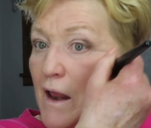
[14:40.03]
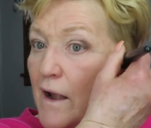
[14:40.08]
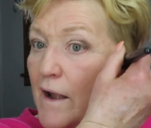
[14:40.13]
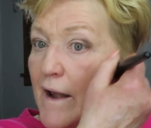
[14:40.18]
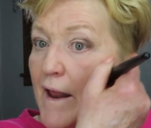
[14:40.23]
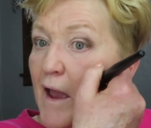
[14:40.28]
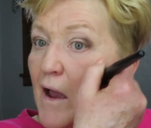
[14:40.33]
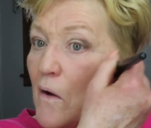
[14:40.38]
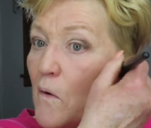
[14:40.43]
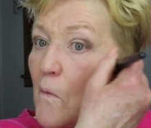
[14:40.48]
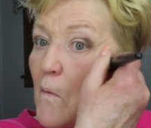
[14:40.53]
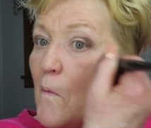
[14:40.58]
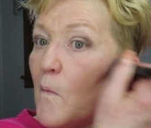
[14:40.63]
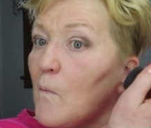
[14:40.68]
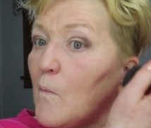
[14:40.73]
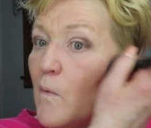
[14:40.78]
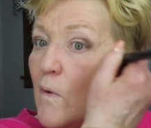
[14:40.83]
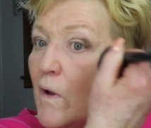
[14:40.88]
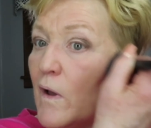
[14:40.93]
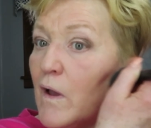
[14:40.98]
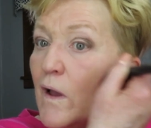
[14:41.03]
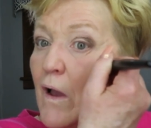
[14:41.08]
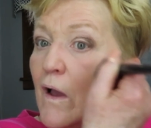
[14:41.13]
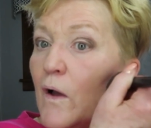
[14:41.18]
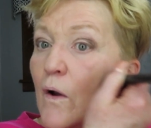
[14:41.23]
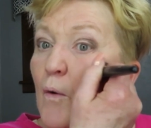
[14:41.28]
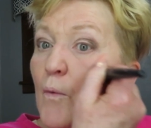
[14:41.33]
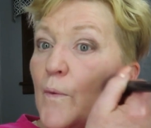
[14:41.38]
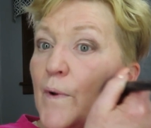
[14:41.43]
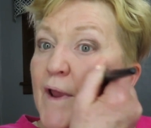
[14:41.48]
Now,
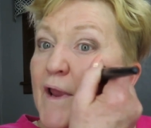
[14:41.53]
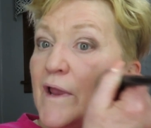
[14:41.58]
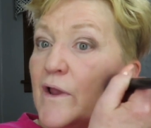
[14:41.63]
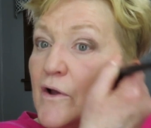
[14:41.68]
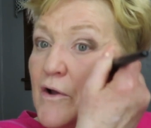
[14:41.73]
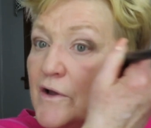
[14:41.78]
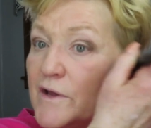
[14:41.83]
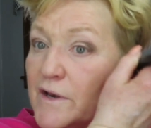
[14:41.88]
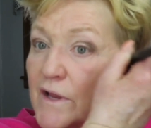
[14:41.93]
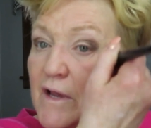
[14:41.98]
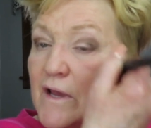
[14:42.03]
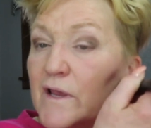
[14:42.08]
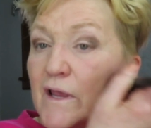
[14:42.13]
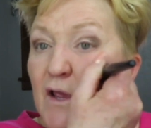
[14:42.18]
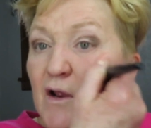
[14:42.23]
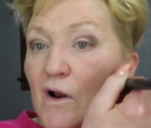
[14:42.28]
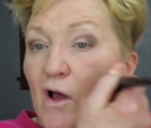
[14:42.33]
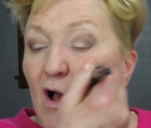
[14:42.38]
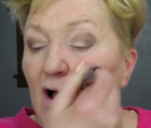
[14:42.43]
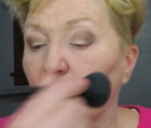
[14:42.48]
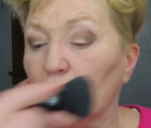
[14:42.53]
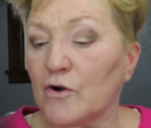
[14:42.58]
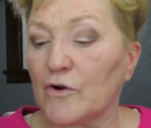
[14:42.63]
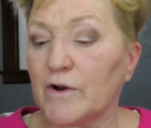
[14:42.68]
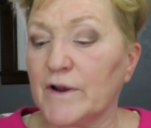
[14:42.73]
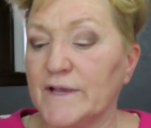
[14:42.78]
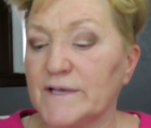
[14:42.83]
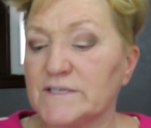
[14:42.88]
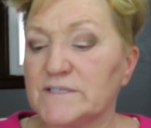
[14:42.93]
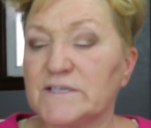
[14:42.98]
we could get all
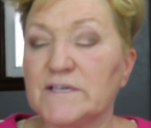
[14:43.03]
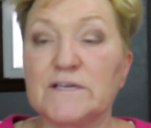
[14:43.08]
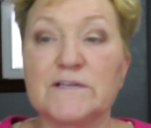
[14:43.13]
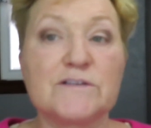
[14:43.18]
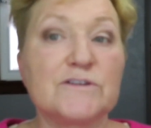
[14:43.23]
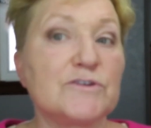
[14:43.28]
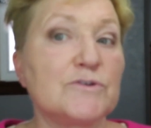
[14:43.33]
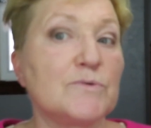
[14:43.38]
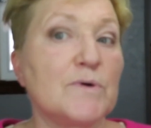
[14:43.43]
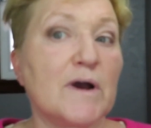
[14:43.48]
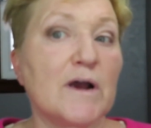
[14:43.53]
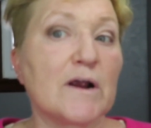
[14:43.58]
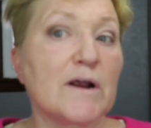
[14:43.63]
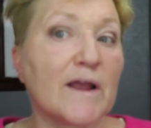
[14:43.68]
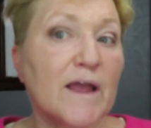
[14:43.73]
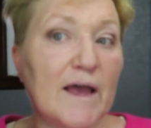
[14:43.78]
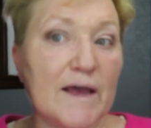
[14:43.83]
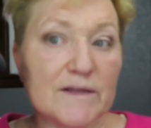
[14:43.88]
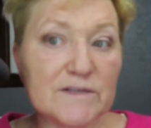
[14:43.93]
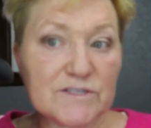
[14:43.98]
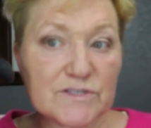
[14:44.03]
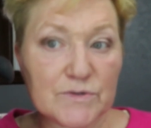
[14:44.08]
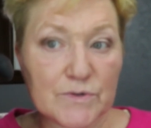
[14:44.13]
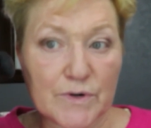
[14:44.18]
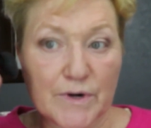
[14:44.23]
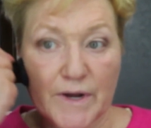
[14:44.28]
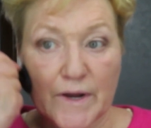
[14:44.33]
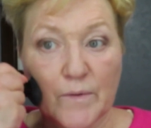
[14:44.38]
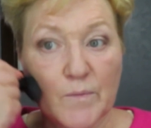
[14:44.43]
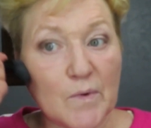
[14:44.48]
crazy and do our
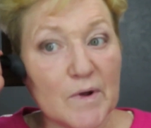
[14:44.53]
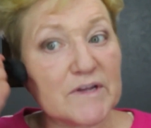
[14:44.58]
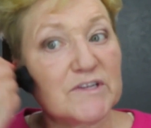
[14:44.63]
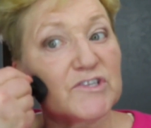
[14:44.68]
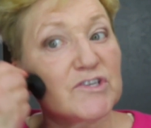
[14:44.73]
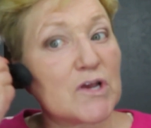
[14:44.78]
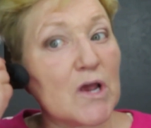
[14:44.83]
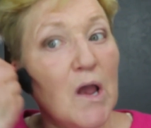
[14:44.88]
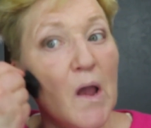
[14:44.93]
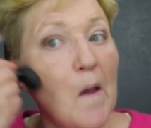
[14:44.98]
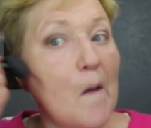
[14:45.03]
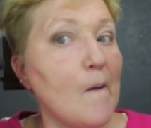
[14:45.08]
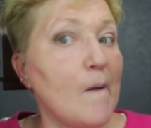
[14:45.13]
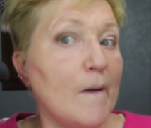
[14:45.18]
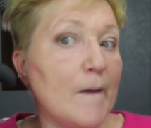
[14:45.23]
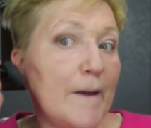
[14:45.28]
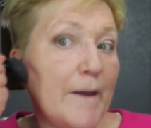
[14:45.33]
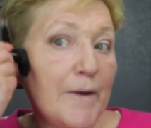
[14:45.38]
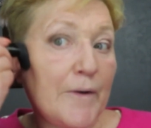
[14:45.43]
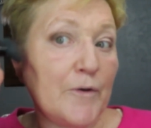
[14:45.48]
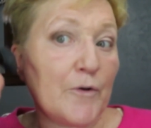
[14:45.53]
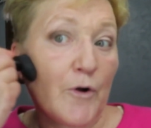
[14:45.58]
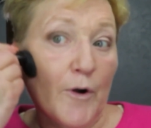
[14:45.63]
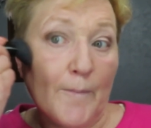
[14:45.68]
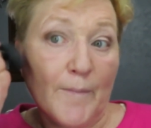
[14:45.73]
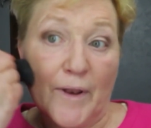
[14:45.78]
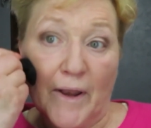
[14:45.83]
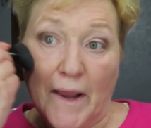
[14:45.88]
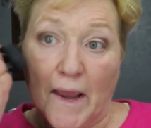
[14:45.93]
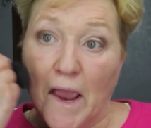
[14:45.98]
contouring, which
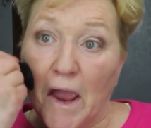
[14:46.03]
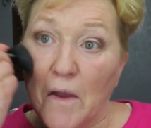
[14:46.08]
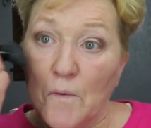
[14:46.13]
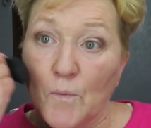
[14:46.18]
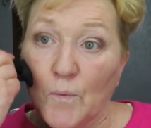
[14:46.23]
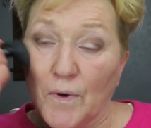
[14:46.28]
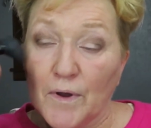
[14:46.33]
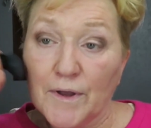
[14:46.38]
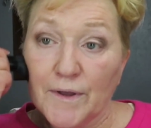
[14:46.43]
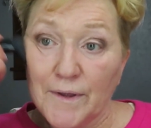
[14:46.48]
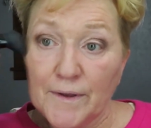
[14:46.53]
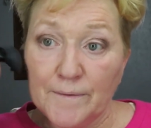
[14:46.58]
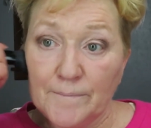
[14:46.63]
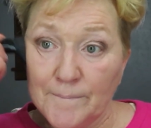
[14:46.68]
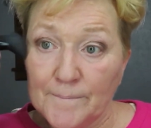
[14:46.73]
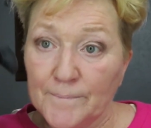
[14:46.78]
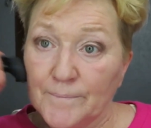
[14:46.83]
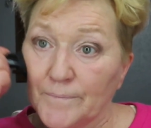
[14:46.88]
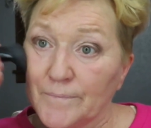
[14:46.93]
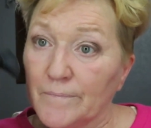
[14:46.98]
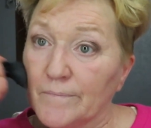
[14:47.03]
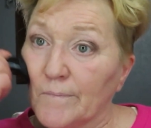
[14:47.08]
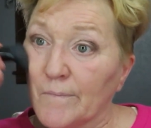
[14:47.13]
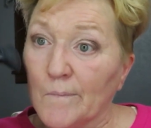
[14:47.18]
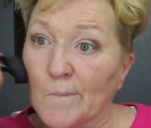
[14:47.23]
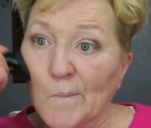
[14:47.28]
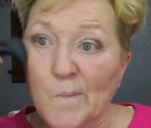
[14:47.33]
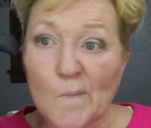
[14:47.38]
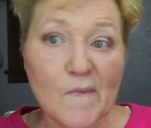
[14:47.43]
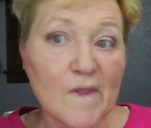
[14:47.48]
normally I would.
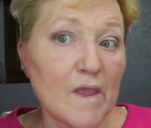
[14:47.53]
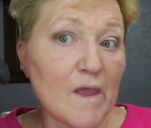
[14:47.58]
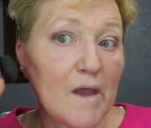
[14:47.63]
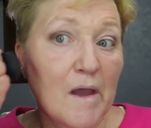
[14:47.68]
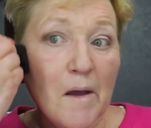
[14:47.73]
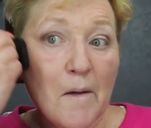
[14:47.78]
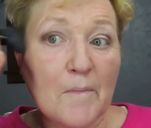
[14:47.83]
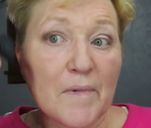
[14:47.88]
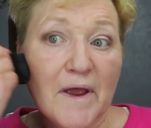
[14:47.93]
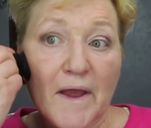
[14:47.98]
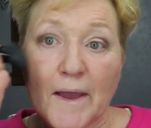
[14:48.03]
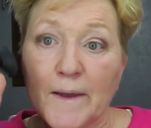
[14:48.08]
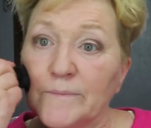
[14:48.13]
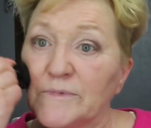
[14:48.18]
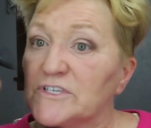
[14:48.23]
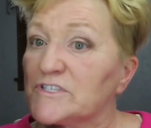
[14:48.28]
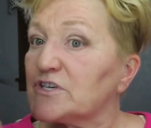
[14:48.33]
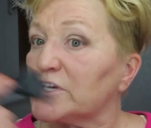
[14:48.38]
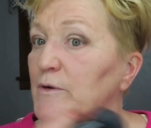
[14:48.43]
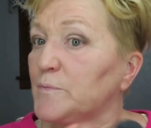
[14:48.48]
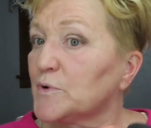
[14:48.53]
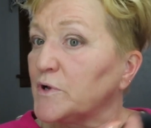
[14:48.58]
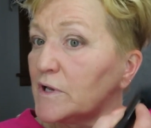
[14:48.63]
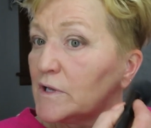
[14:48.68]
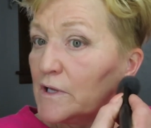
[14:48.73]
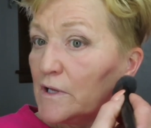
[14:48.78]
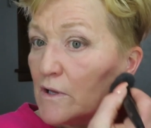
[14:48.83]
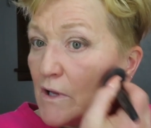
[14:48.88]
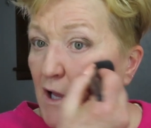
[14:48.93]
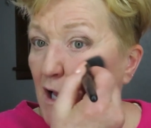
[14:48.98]
But I'm just going to put a
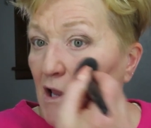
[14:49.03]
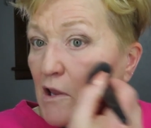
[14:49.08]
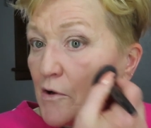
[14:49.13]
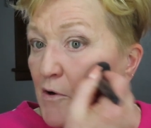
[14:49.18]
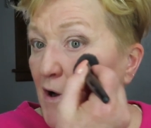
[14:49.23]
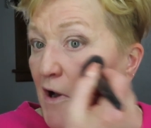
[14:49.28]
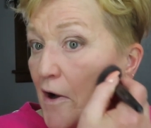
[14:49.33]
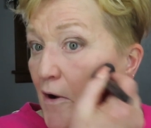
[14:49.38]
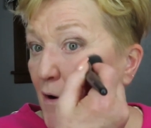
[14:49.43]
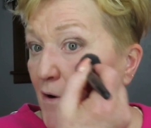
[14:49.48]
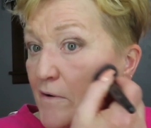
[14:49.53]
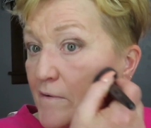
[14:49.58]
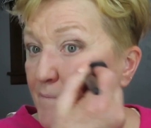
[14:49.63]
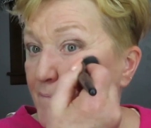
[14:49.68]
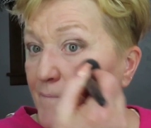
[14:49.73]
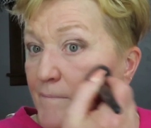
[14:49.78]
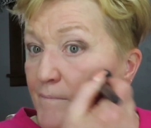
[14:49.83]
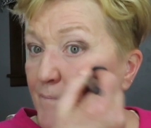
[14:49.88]
little color here.